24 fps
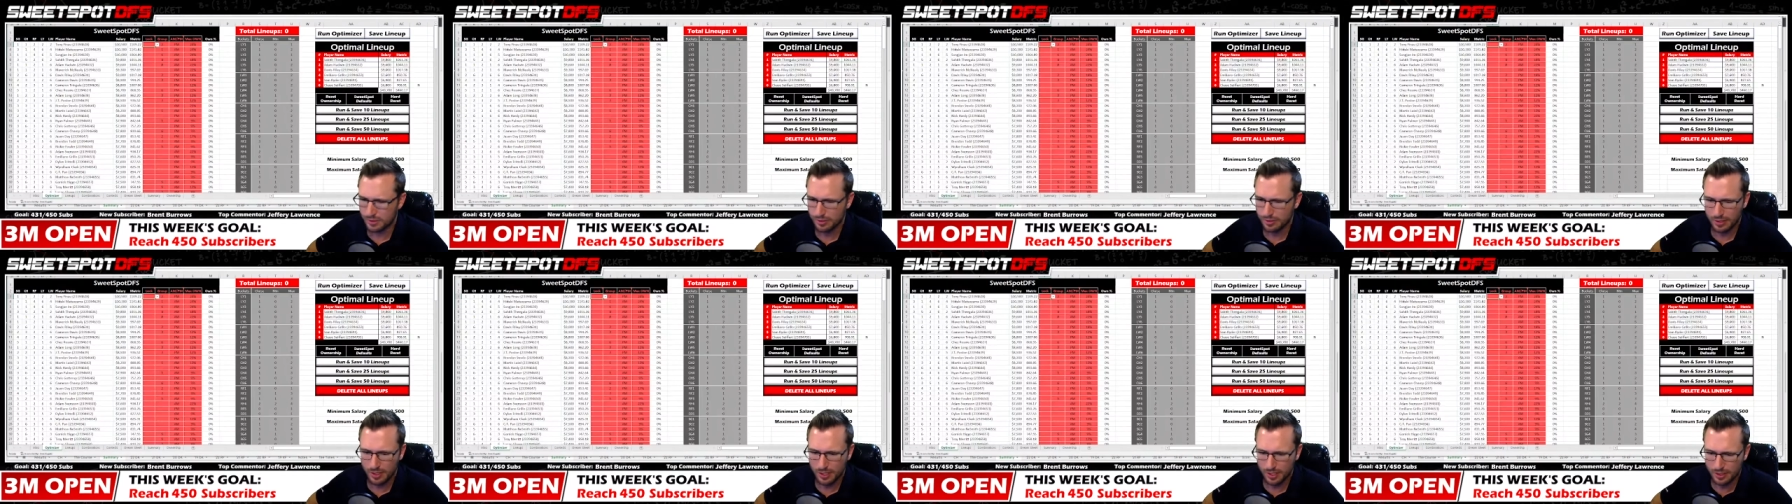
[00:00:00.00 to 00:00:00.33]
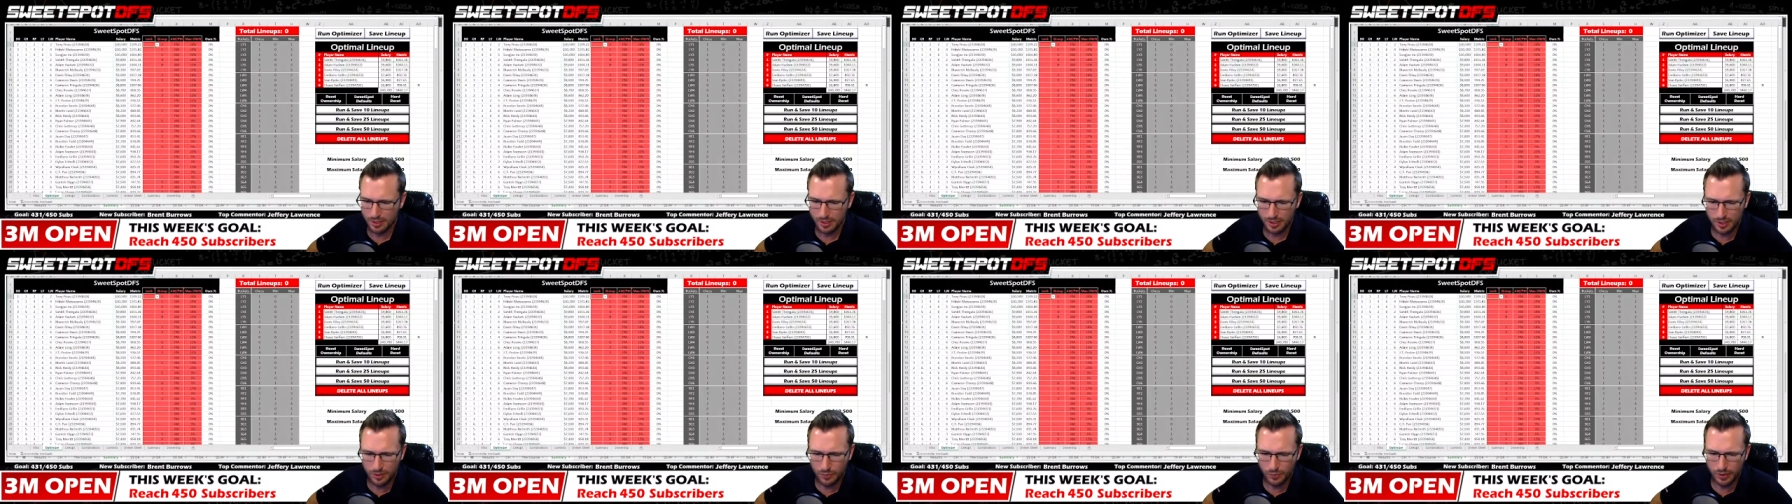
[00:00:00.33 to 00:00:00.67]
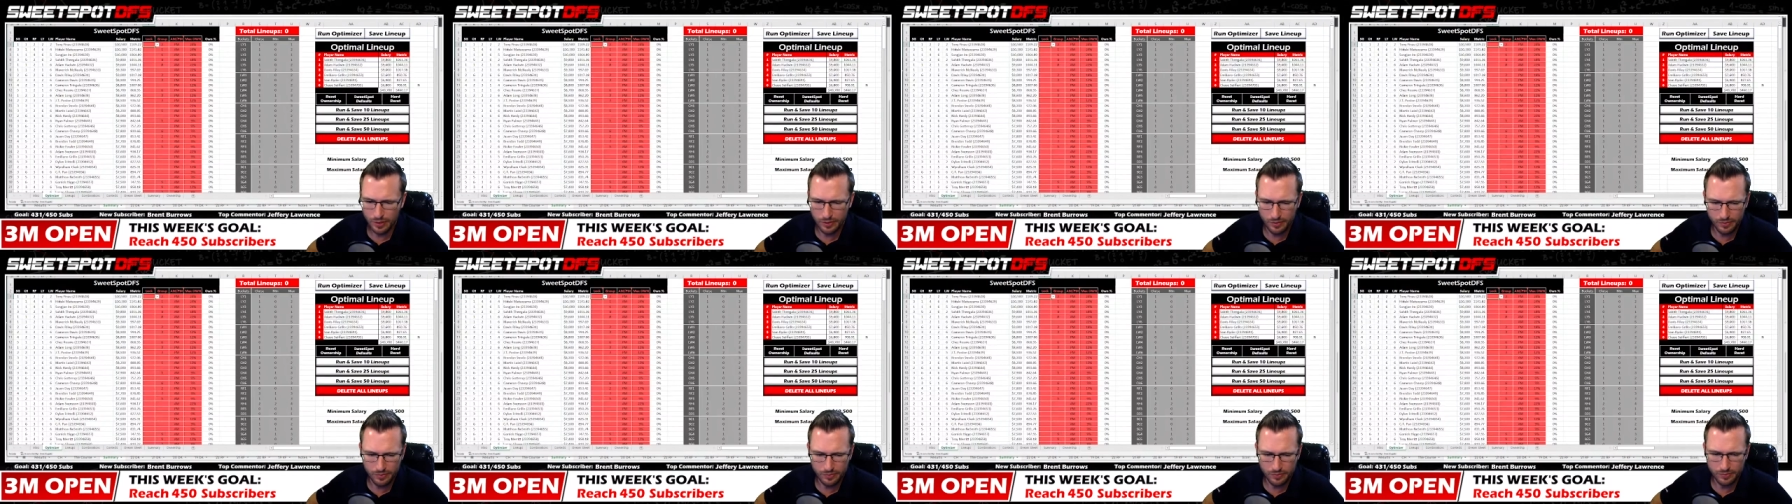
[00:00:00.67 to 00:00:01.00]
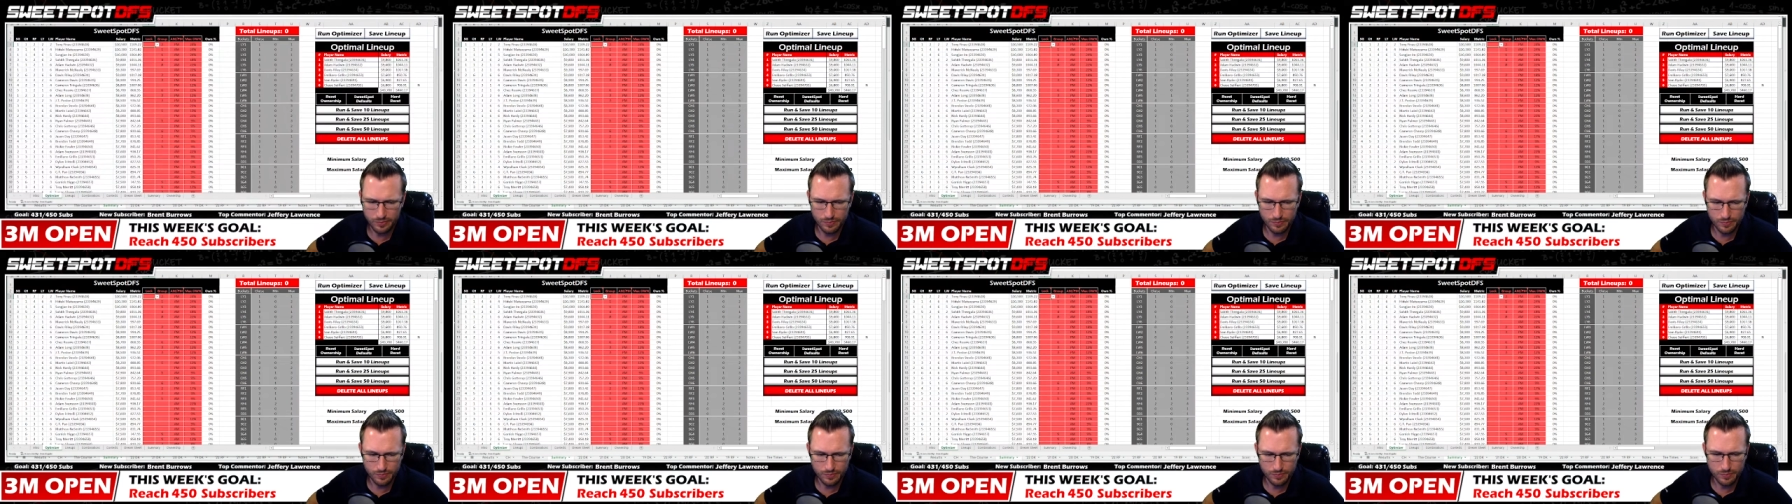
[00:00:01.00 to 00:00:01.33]
I think we've
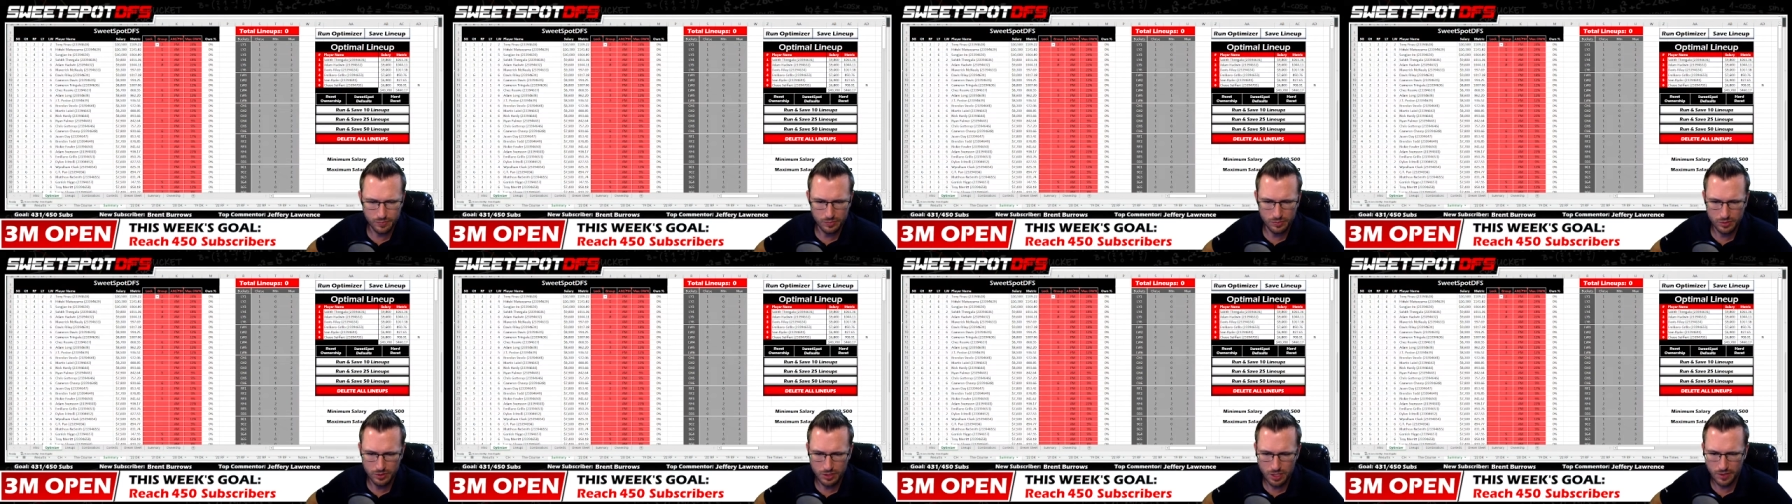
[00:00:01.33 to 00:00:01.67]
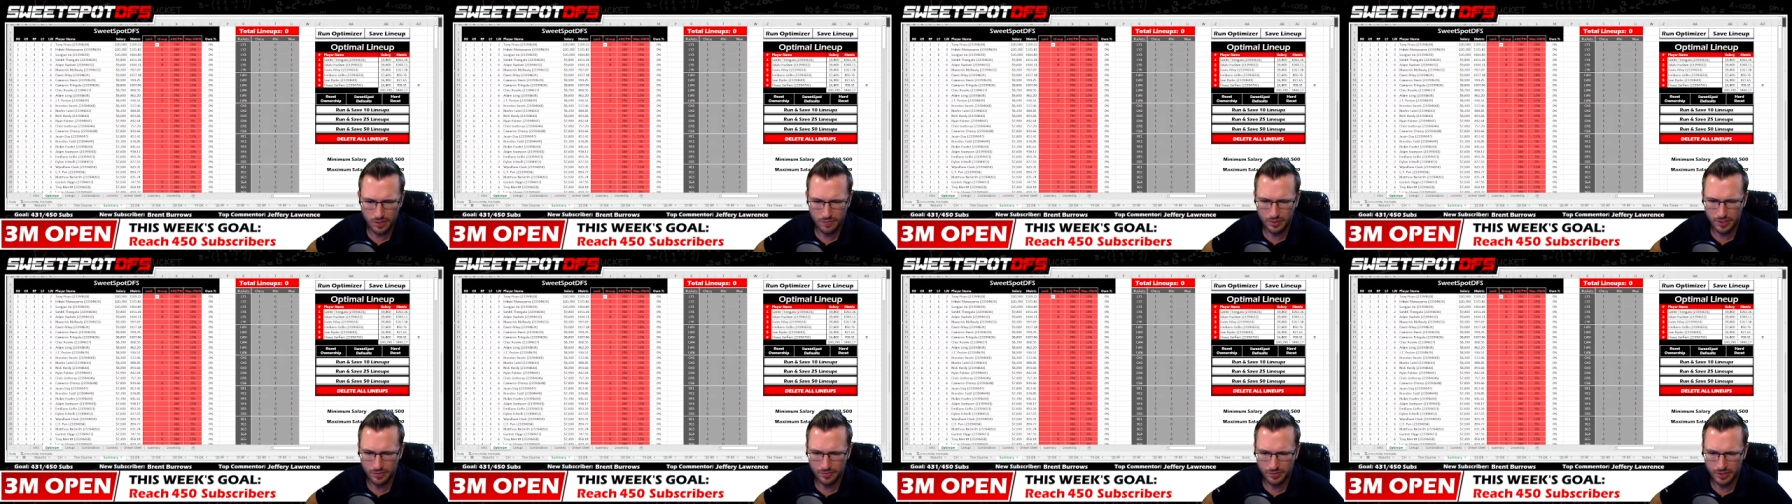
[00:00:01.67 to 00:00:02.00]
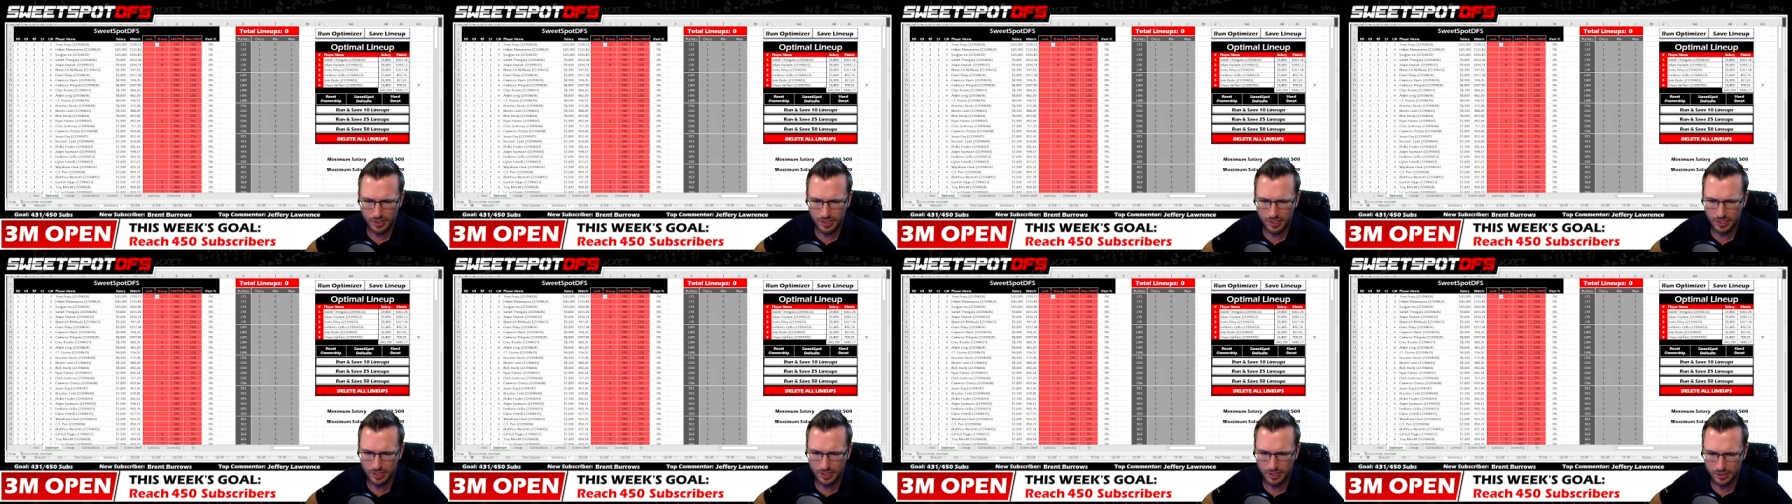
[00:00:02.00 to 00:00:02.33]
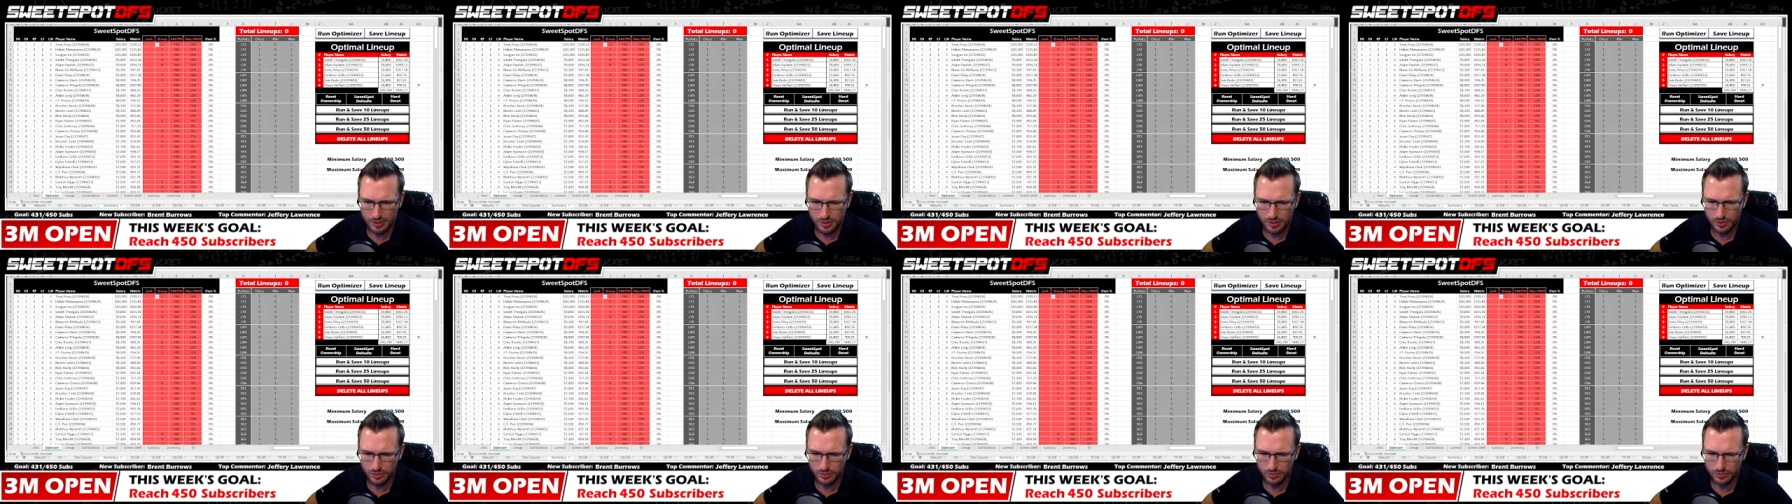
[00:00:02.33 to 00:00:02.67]
covered everything I need
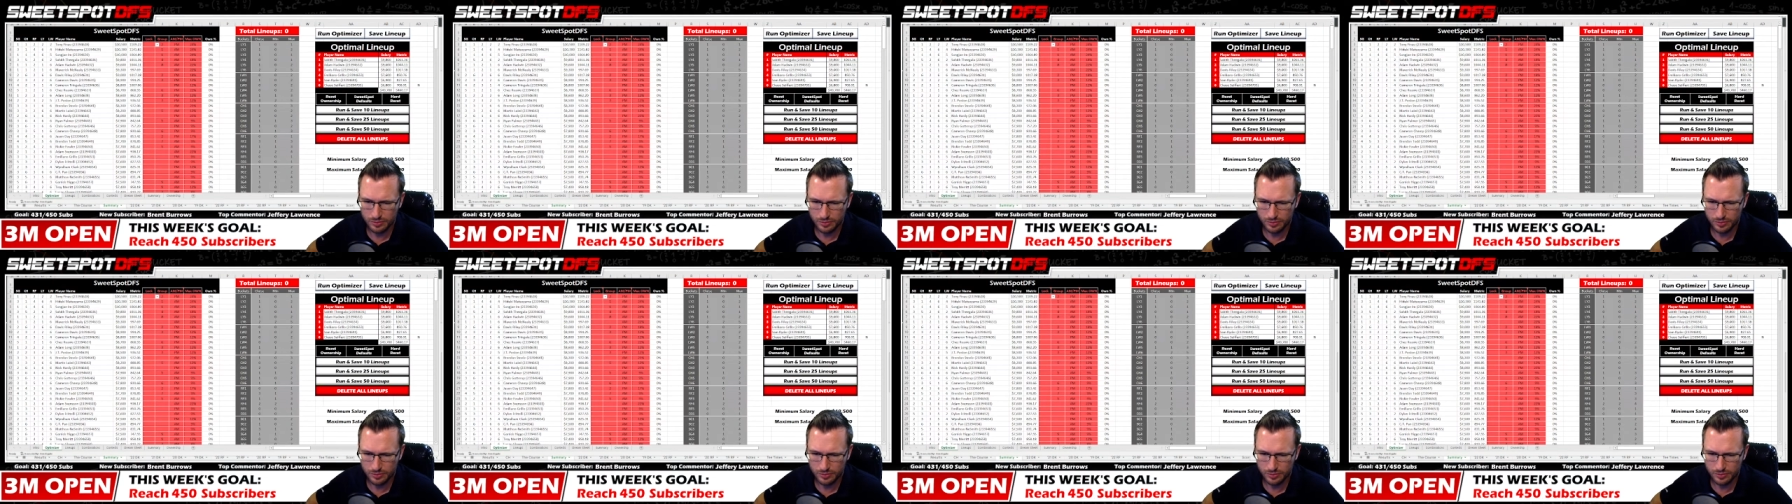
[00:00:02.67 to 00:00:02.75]
to.